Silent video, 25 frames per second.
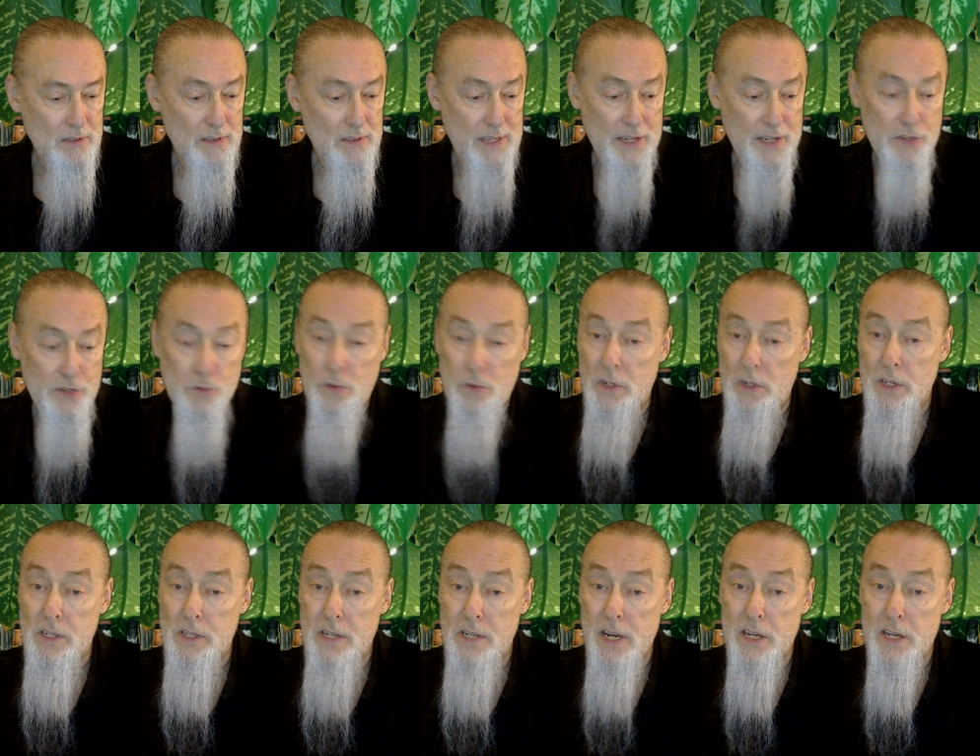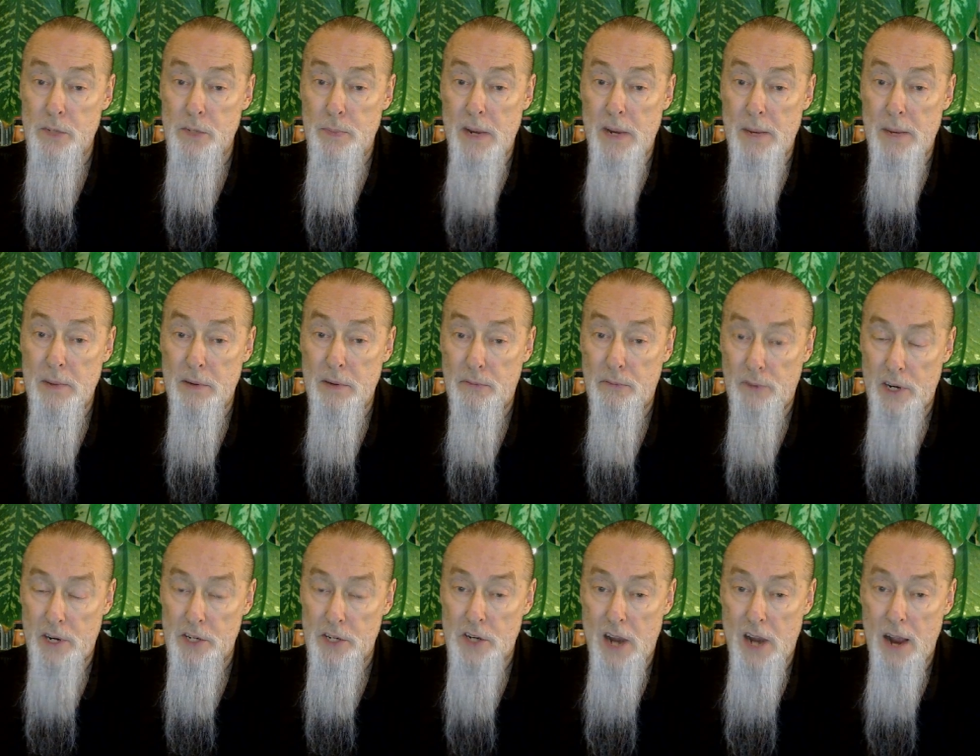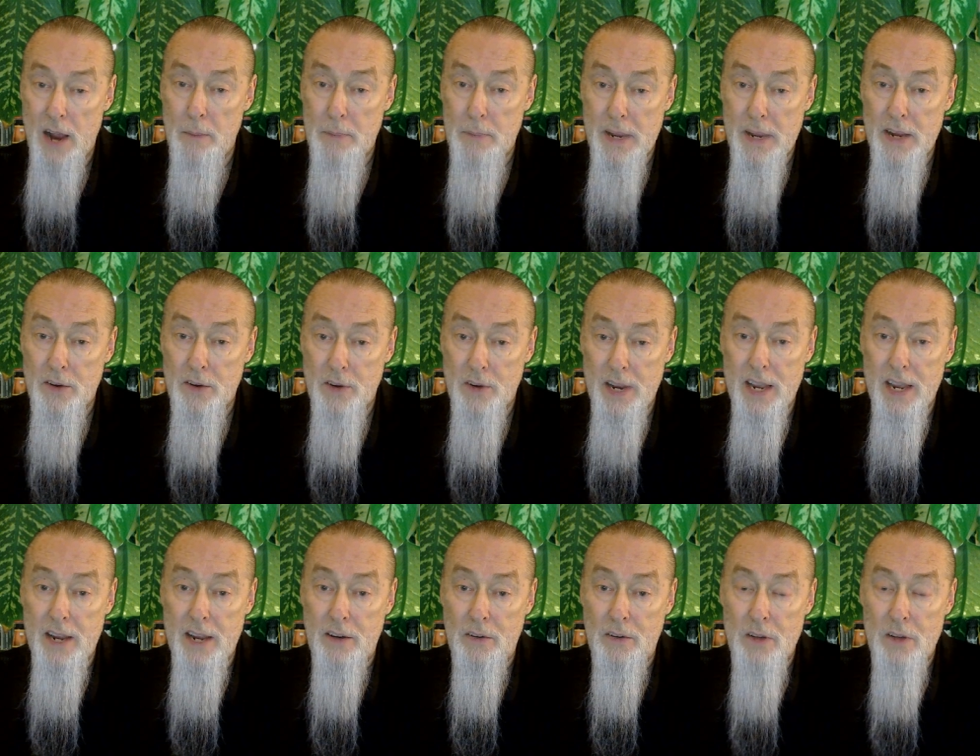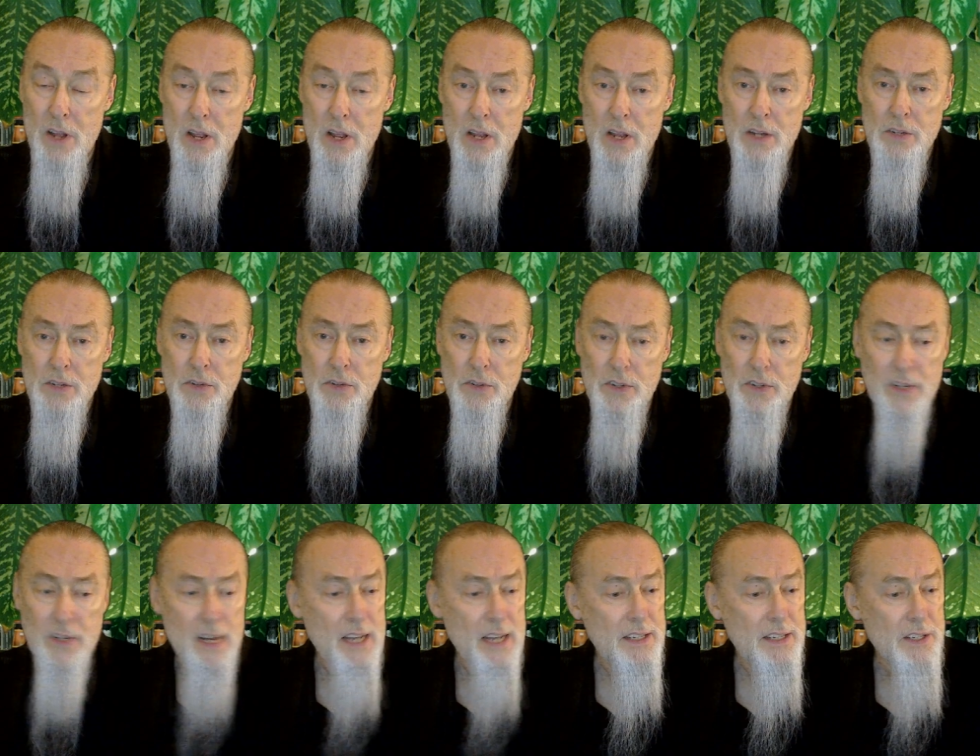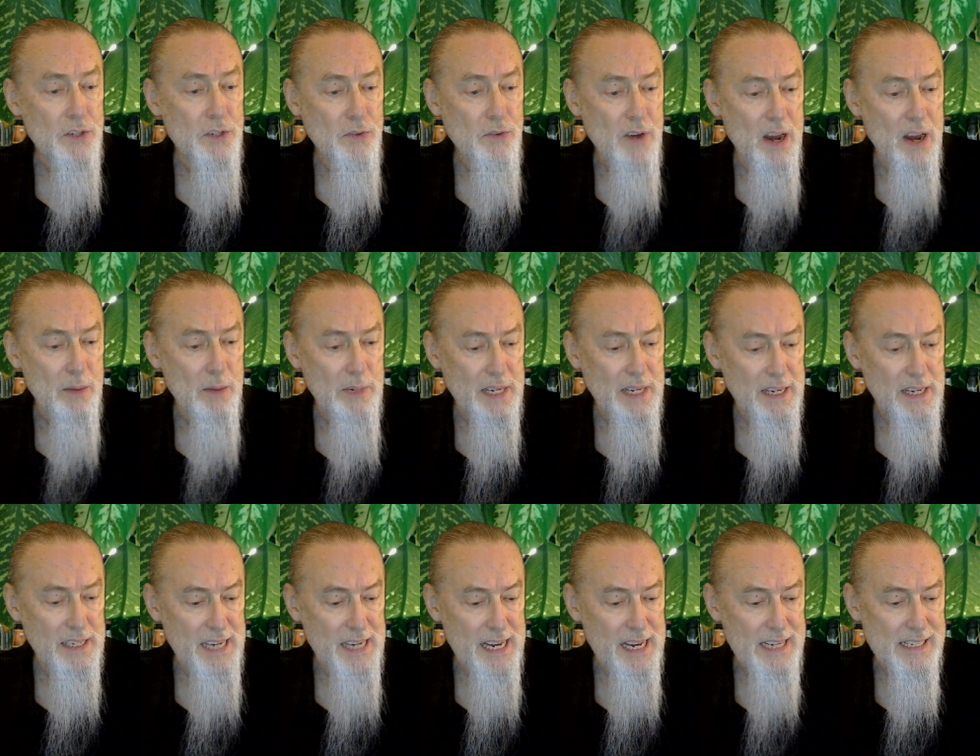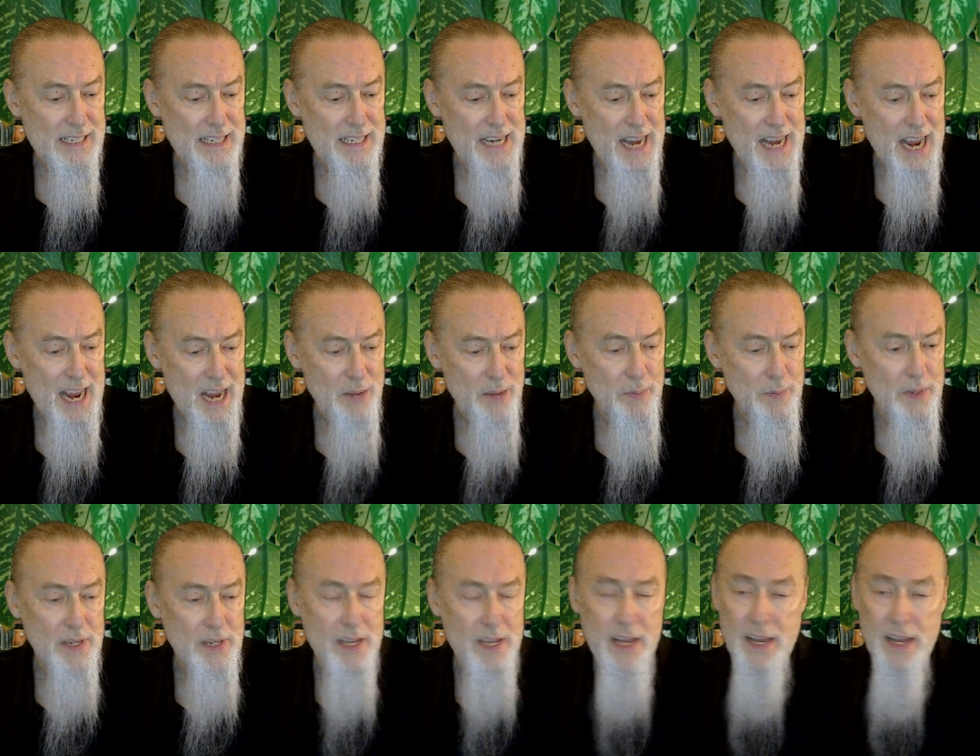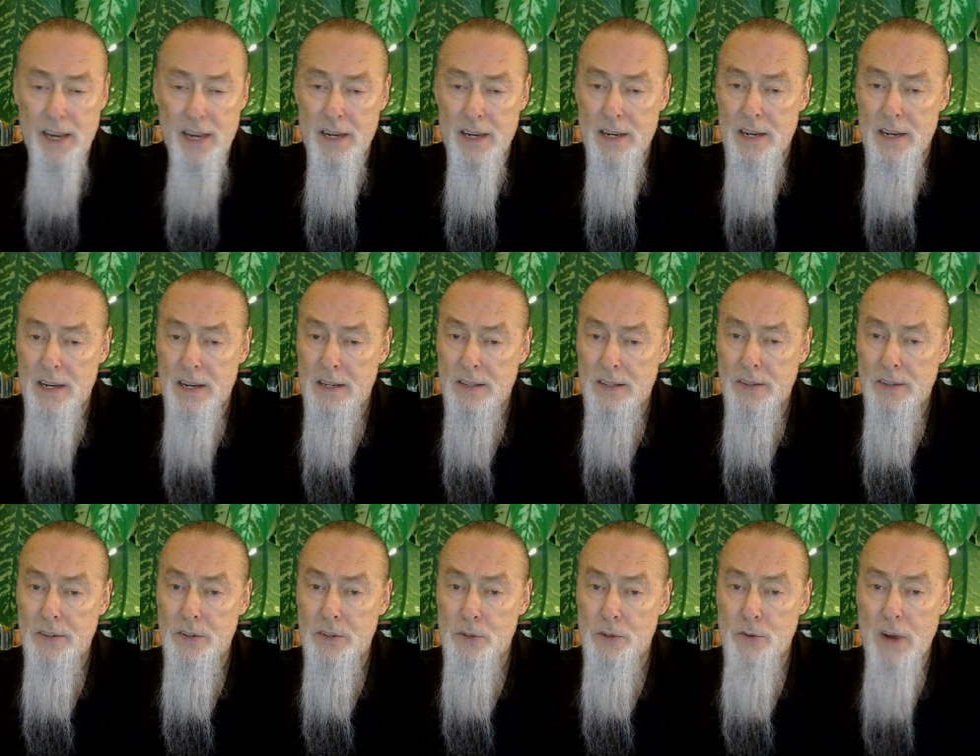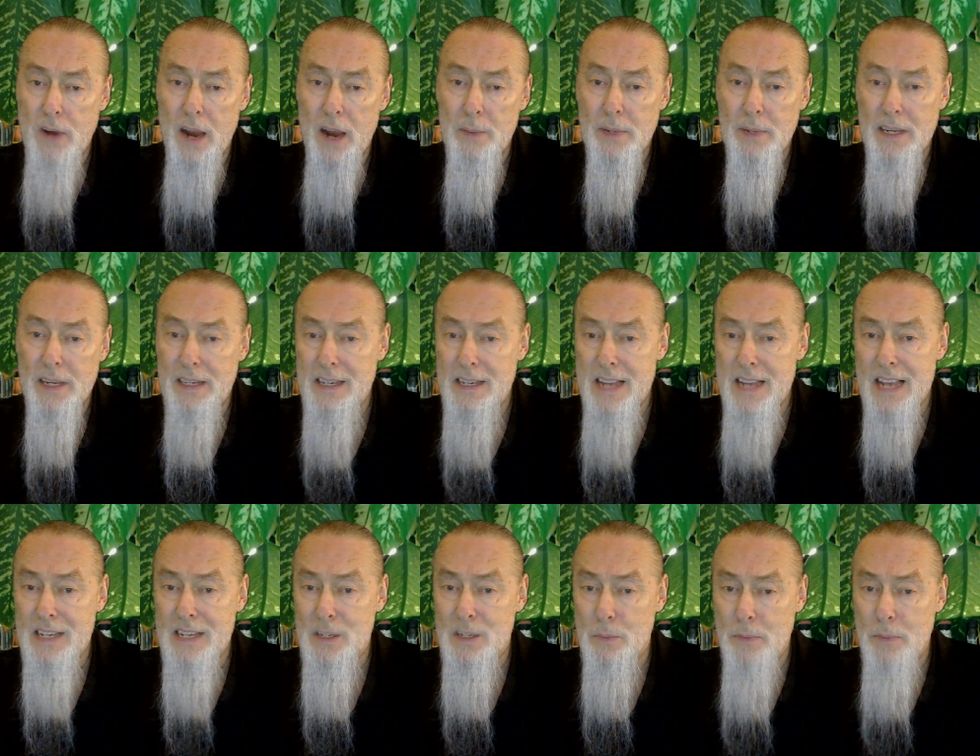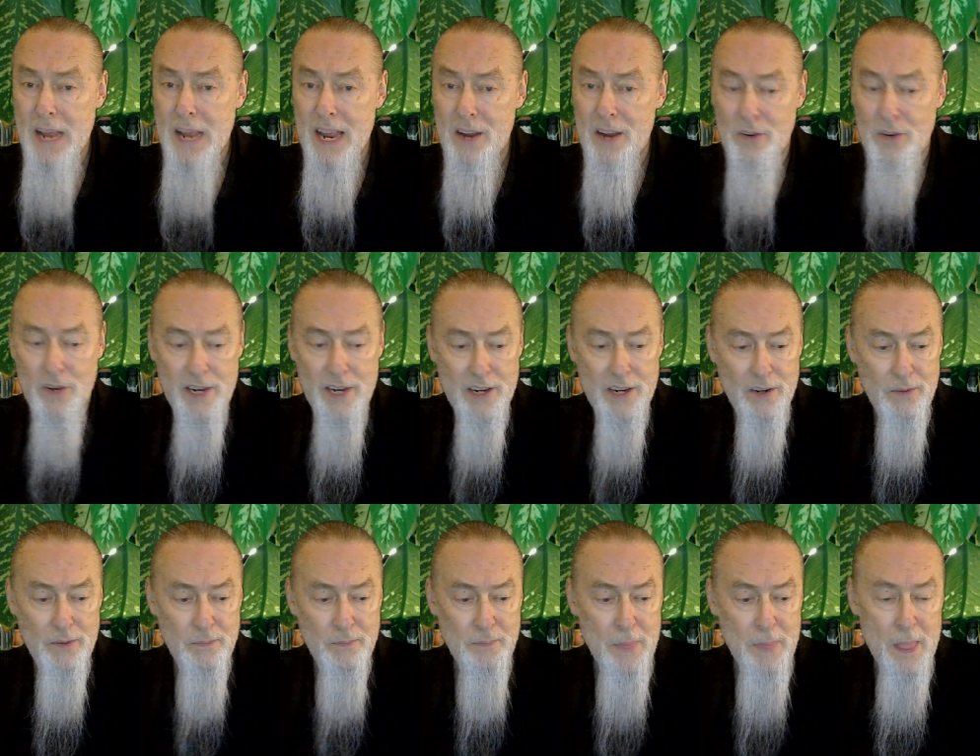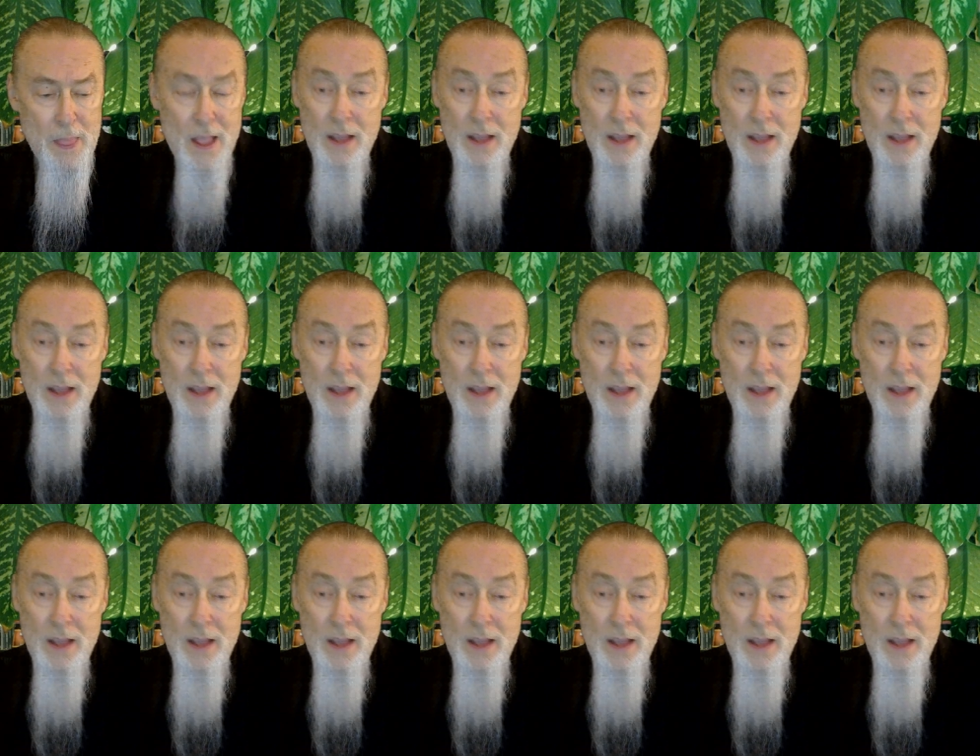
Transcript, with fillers: That's what it says, baby. Fresh hop pale ale. So they're not describing it as an IPA. They're describing it as a pale ale.